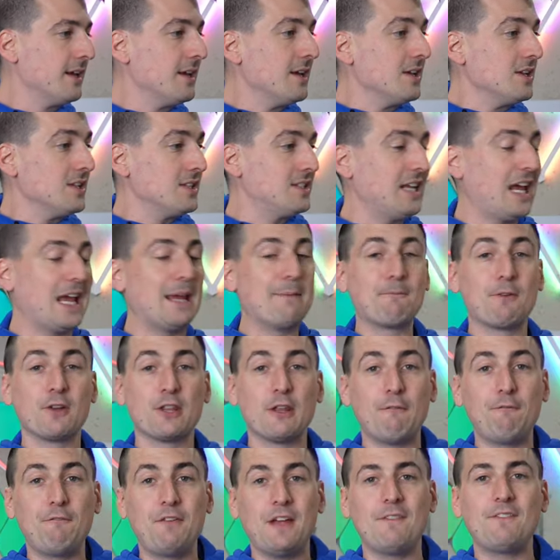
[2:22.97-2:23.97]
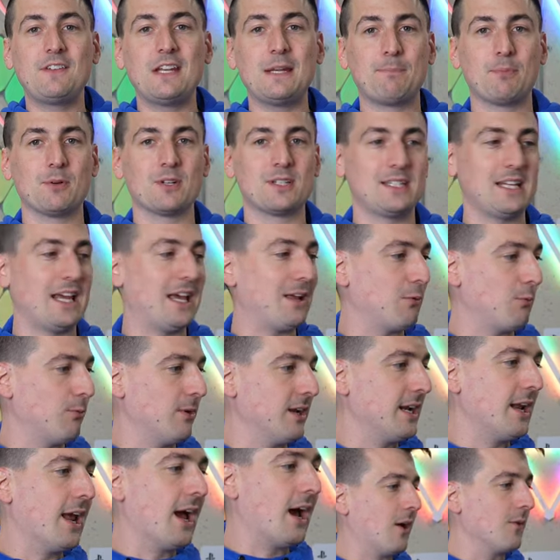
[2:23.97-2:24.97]
Same for the 50%
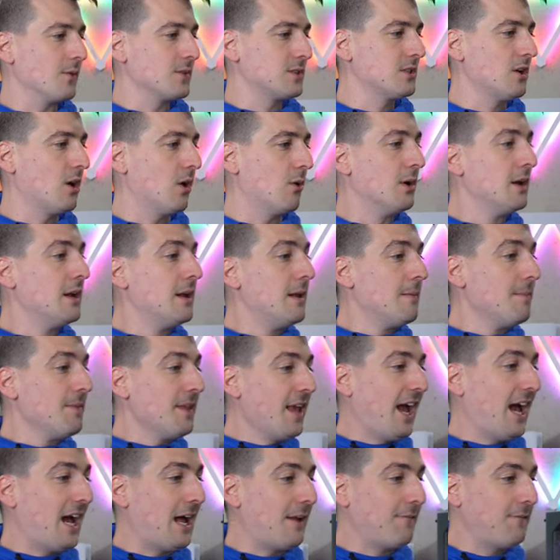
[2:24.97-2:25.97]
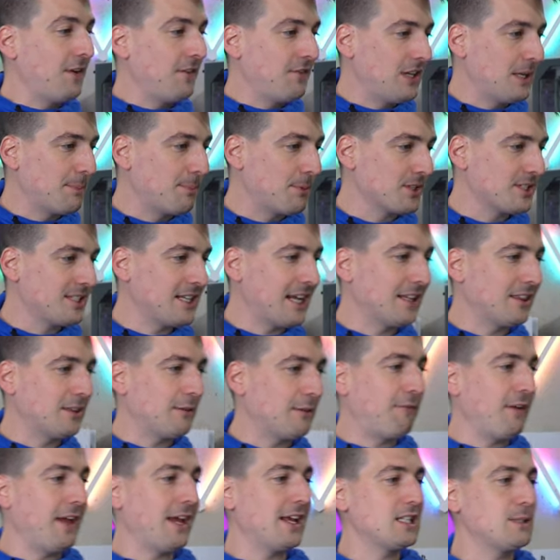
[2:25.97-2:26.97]
readout. So at 50%, the
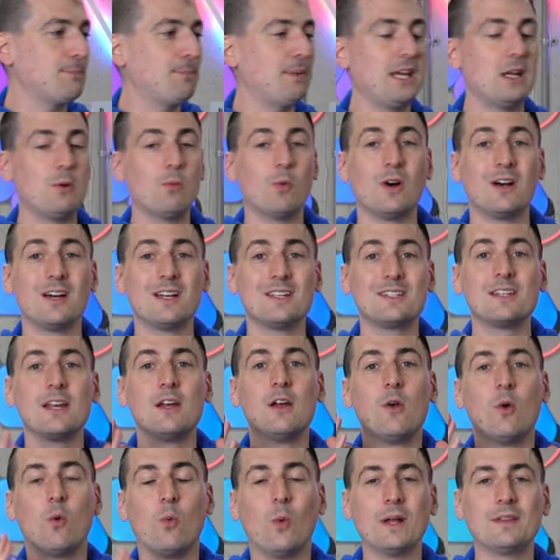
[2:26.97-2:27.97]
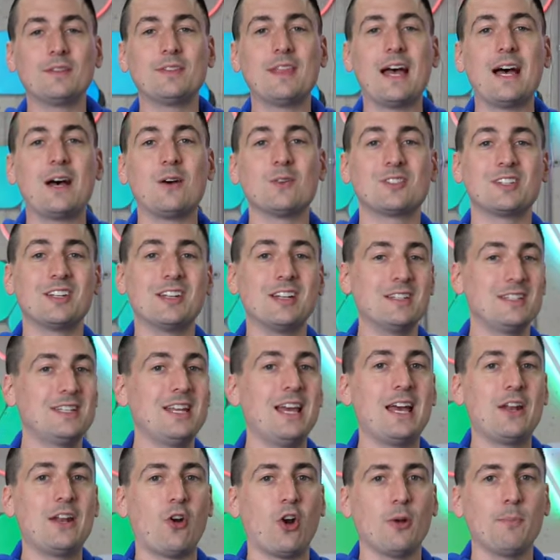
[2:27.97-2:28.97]
fan speed was
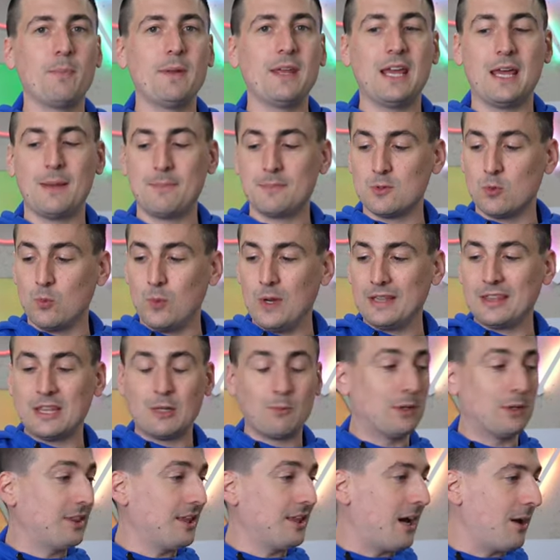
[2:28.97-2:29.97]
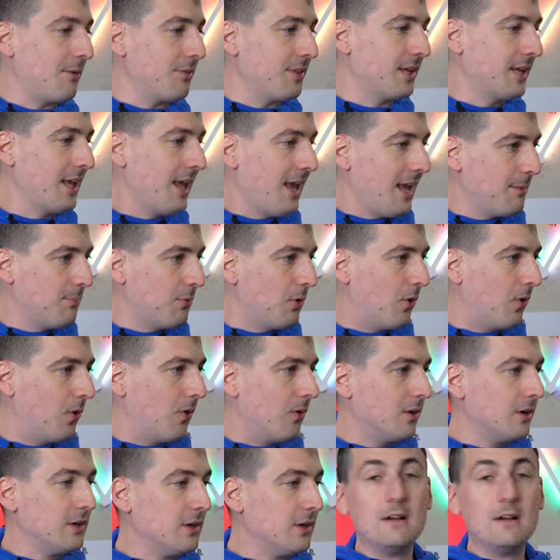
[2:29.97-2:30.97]
1,010 RPMs with and without the cable.
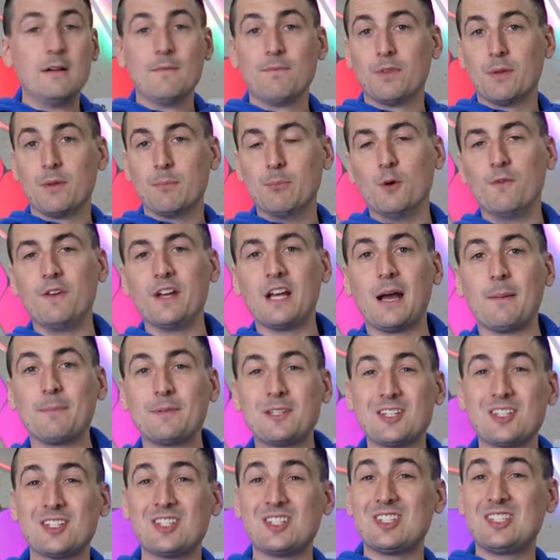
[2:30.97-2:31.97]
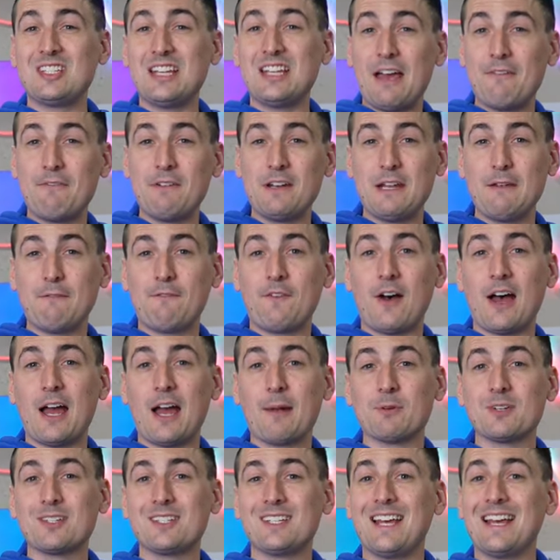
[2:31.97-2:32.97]
Moving up to
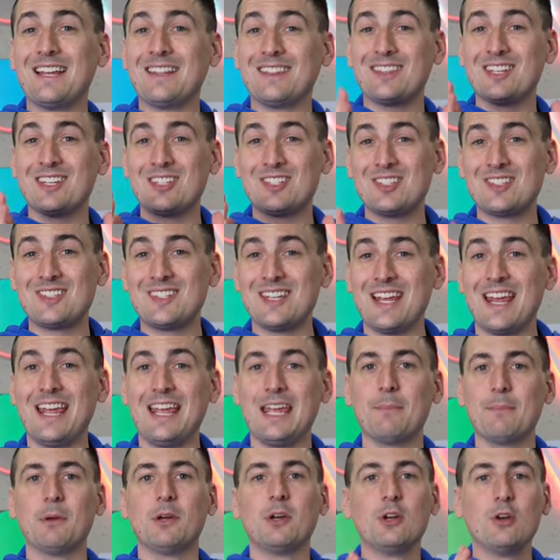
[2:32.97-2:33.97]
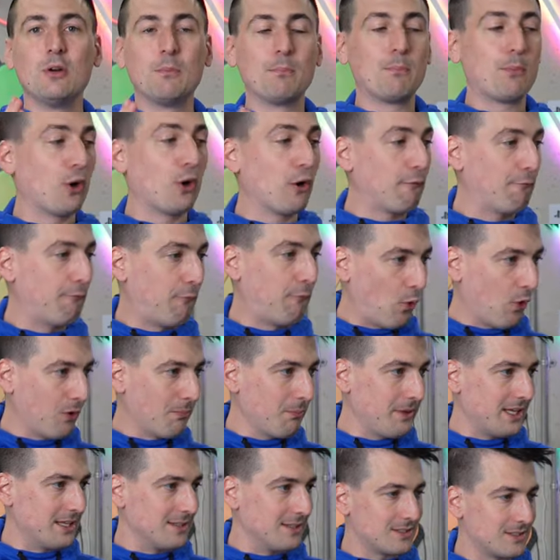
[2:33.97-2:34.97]
75%, the same
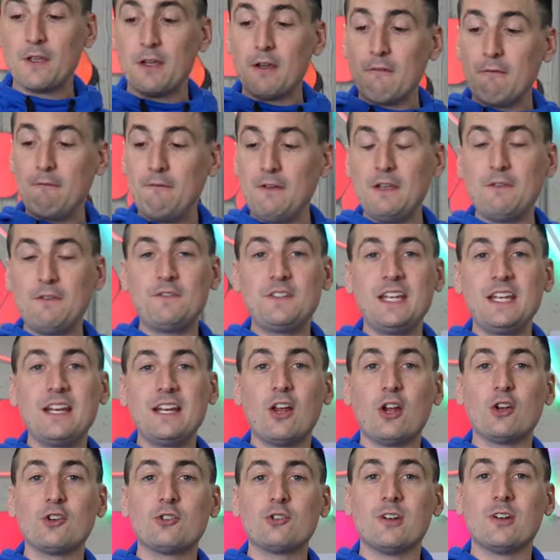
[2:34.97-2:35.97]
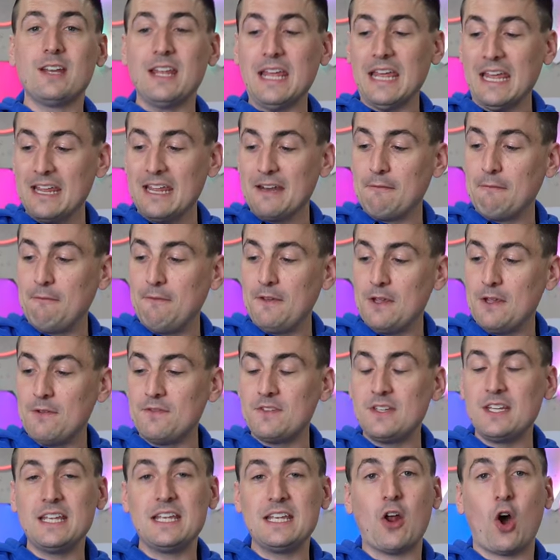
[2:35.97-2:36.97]
performance,
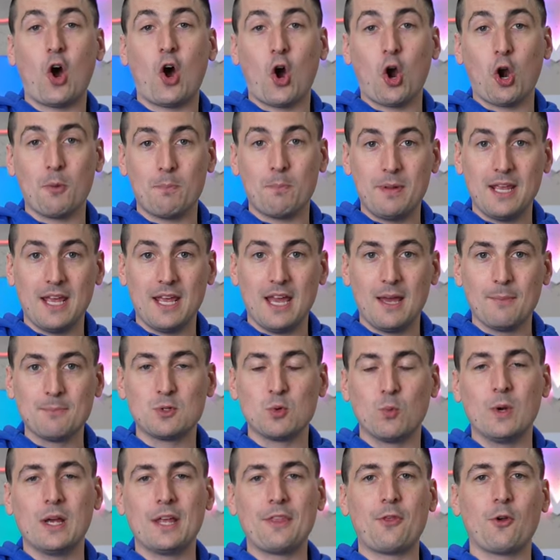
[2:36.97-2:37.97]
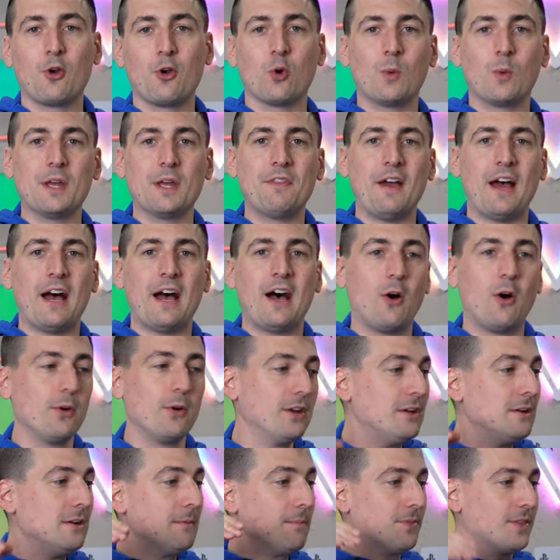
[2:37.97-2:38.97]
1,515 RPMs with or without
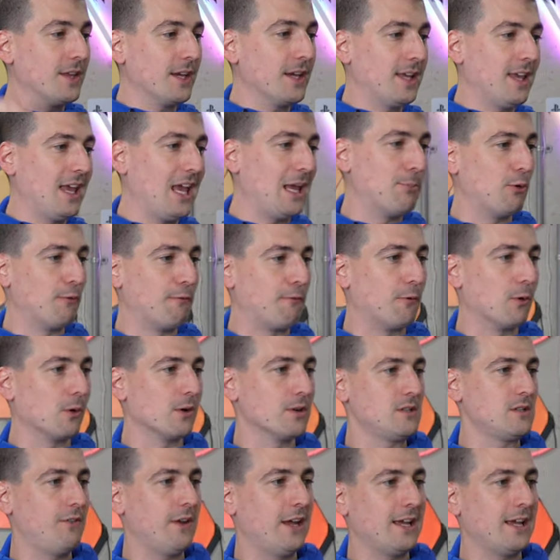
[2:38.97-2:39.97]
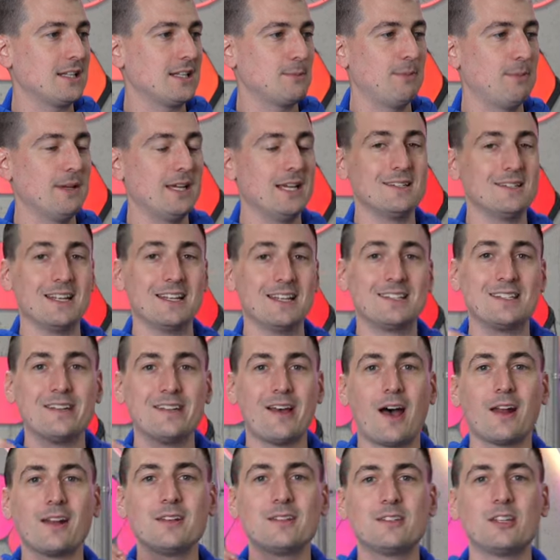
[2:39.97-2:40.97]
the cable for its fan speeds. It's
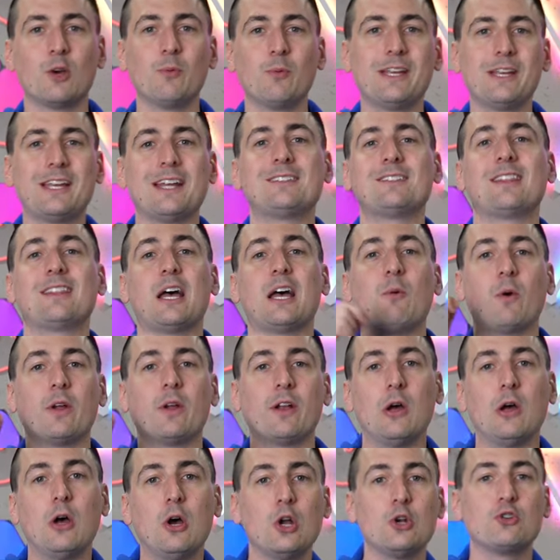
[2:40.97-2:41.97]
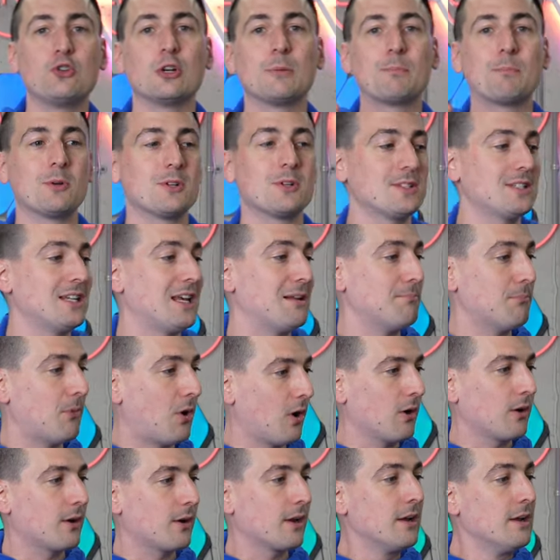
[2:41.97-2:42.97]
not until we get to that 100%
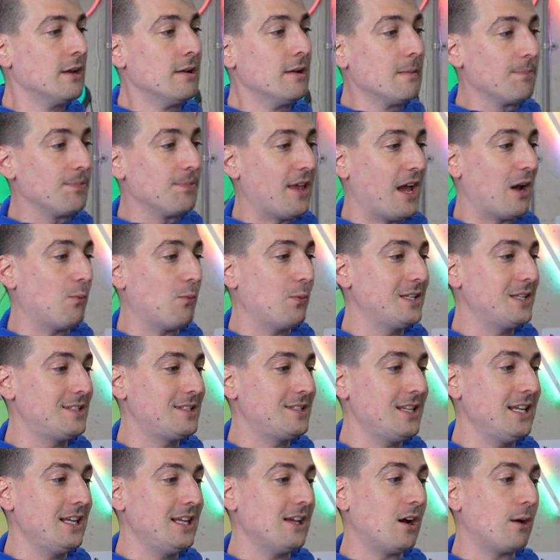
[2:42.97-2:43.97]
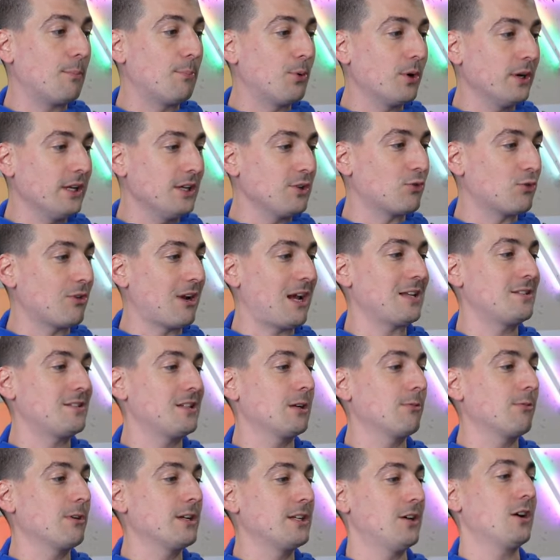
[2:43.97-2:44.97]
mark that we see a pretty drastic
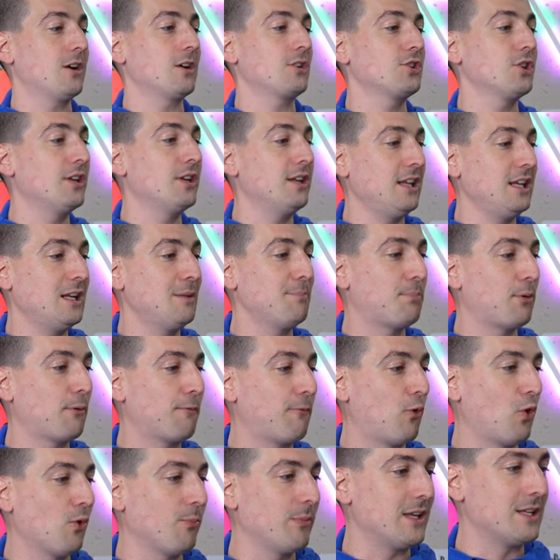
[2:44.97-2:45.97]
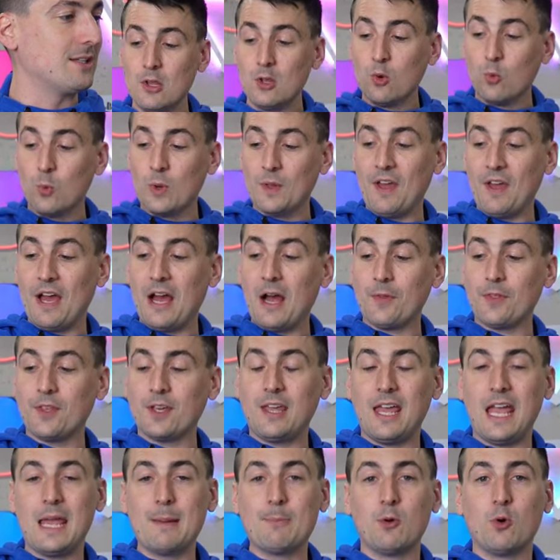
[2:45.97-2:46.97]
reduction in performance. Without the
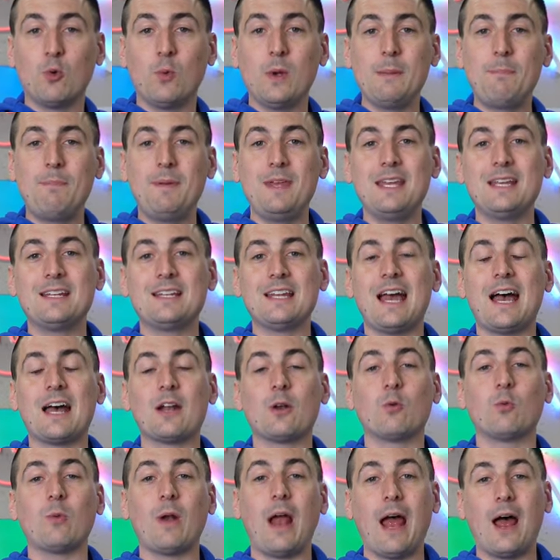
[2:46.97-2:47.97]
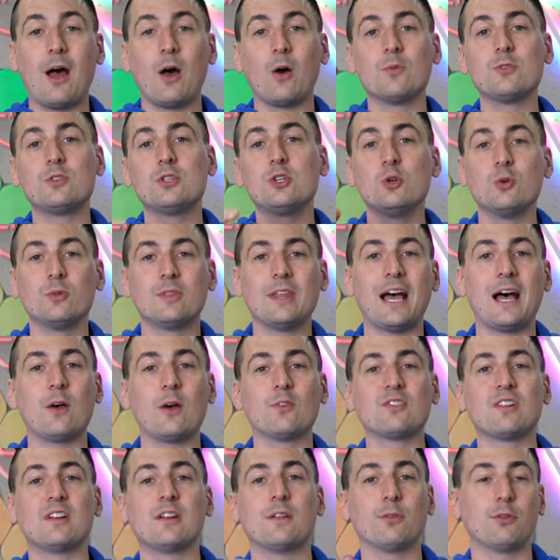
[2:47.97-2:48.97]
cable, we peaked at around
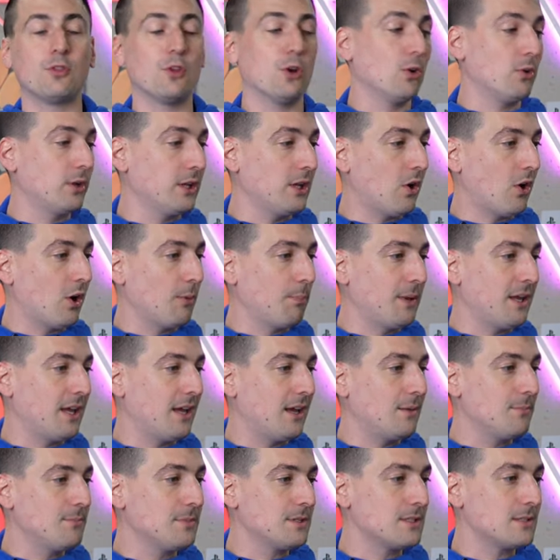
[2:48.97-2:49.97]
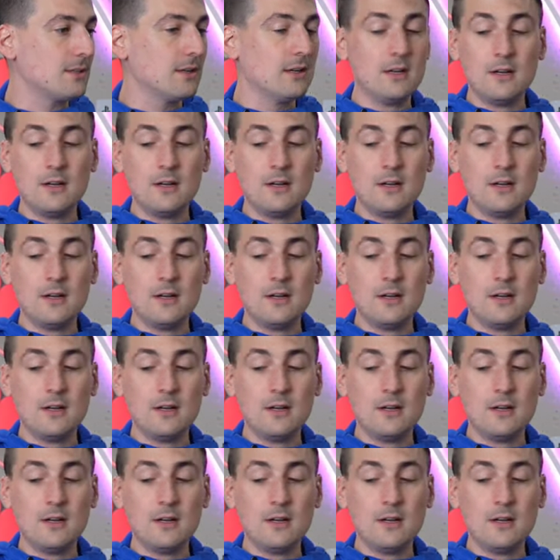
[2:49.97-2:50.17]
2,030 RPMs.